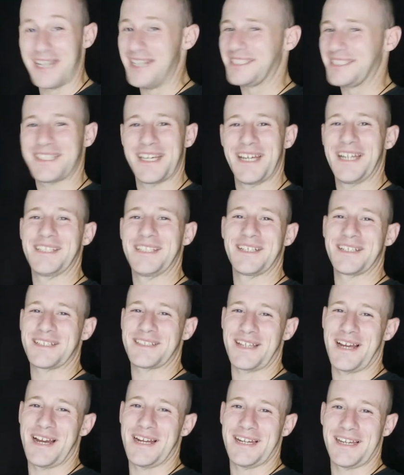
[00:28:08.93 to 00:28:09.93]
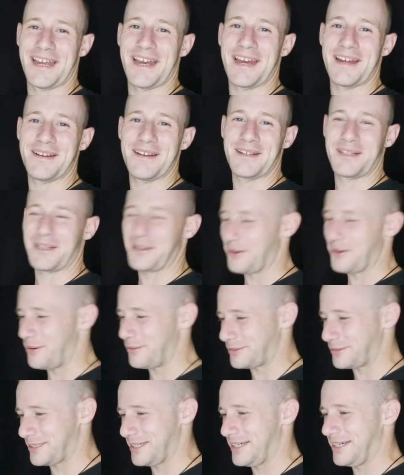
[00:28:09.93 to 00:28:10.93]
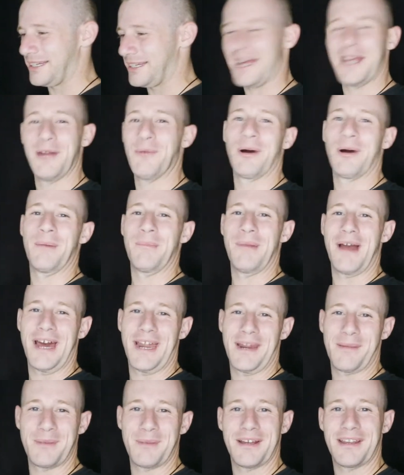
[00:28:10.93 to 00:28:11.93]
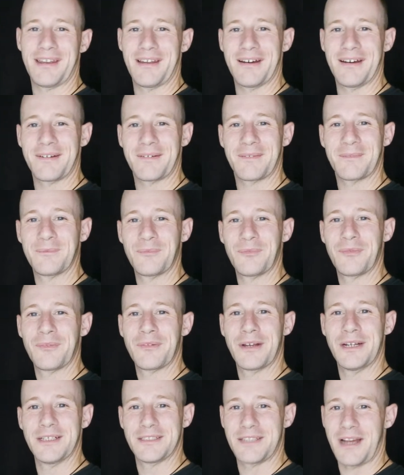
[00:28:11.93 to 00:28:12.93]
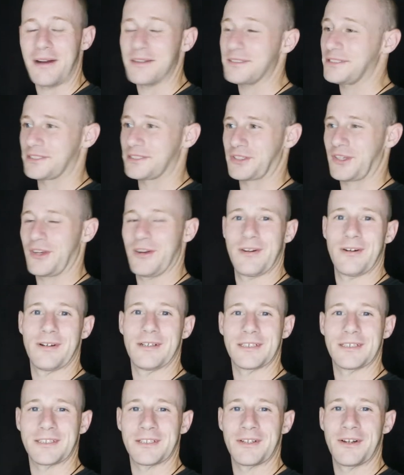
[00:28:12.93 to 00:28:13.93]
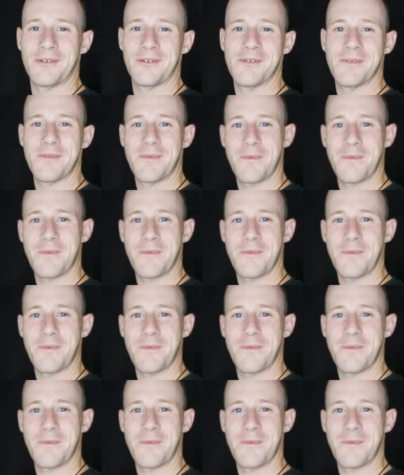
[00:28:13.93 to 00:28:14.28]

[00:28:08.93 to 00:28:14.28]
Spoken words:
He said it just like that. You know what I'm saying? Like he wasn't mad at me or nothing. He said, "I was just curious, you know."